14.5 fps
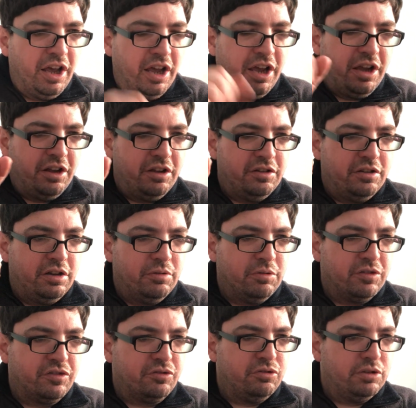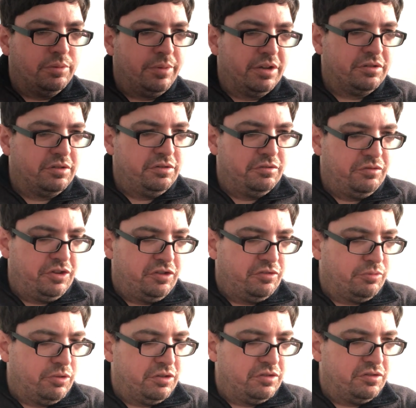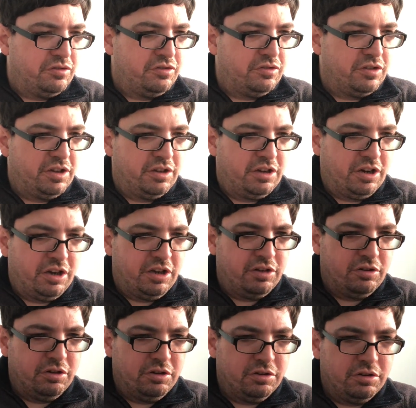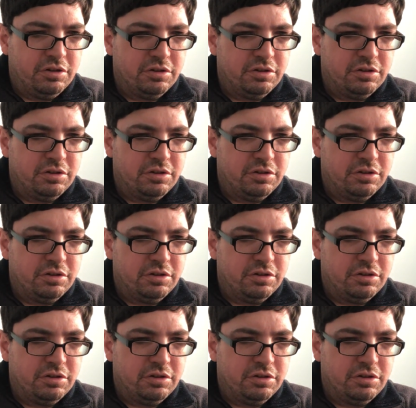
And what's cool about these ones and Ion